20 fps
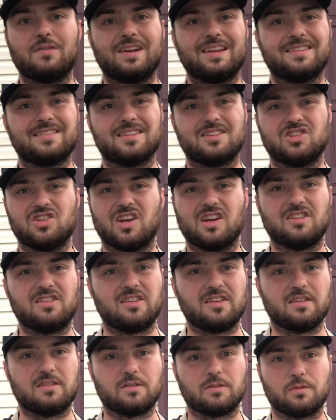any
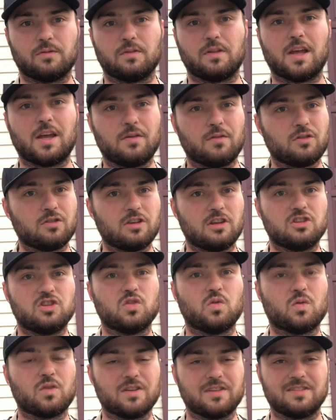suggestions or flavors that
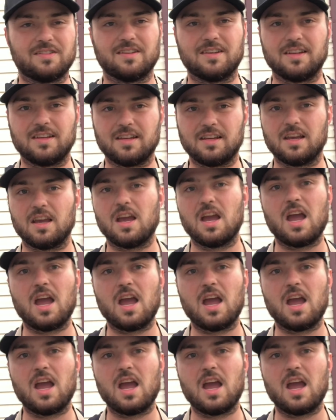you want to see,